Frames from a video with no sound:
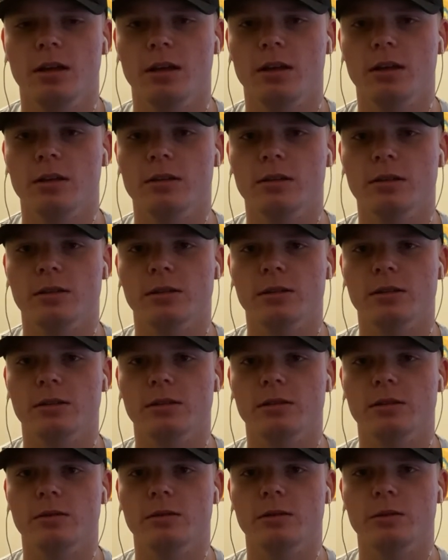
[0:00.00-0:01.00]
This
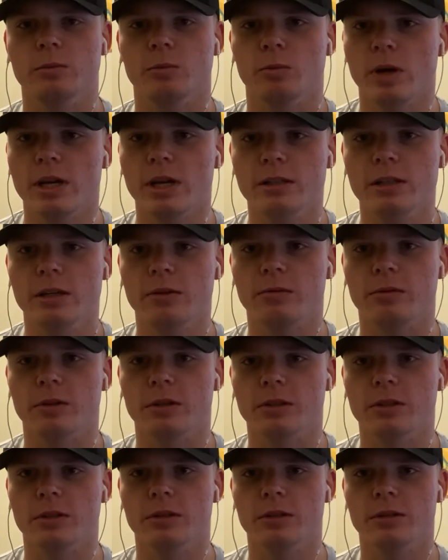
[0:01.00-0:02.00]
is way
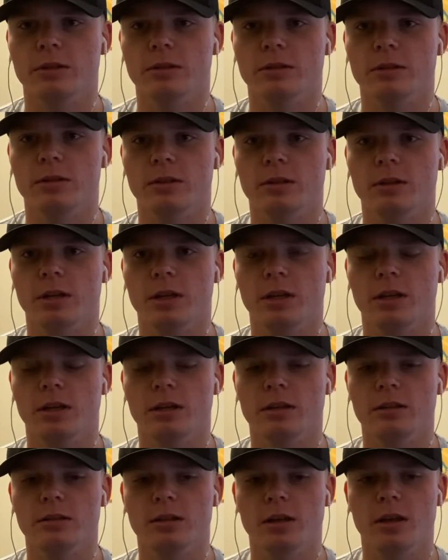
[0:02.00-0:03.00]
different.
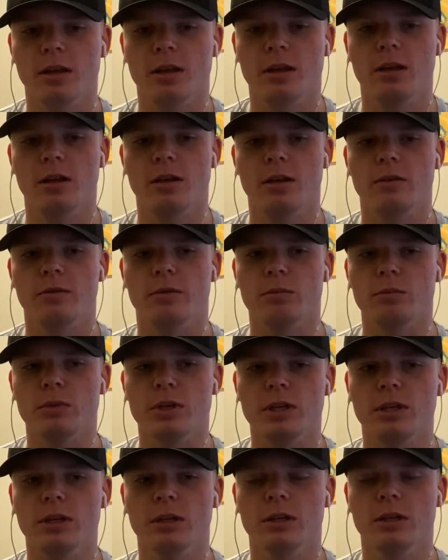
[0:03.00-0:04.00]
And for
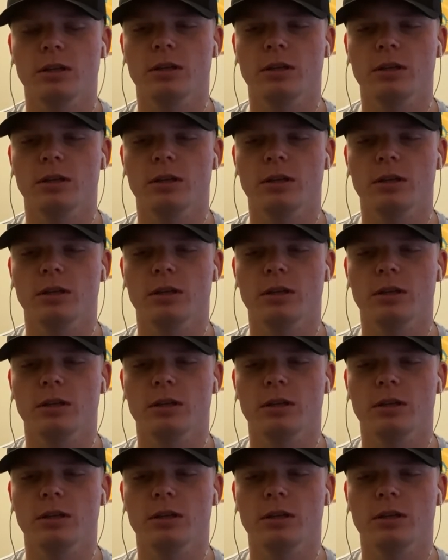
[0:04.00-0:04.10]
me,